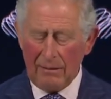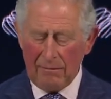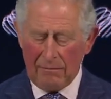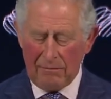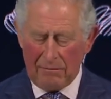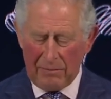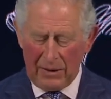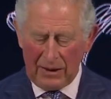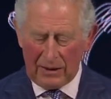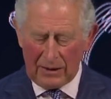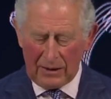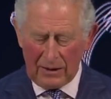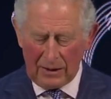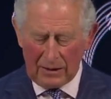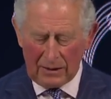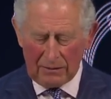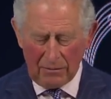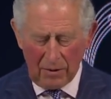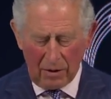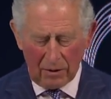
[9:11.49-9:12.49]
a
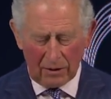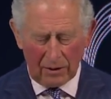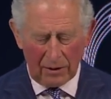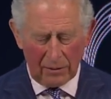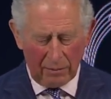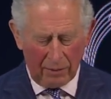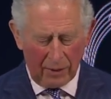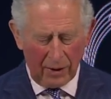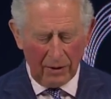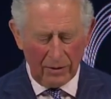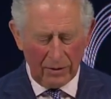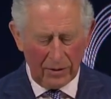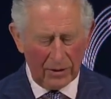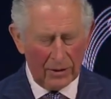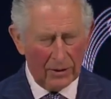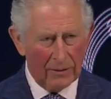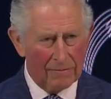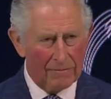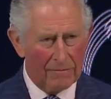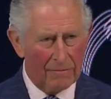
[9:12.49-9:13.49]
business model
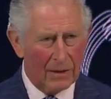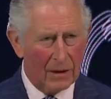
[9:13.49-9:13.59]
approach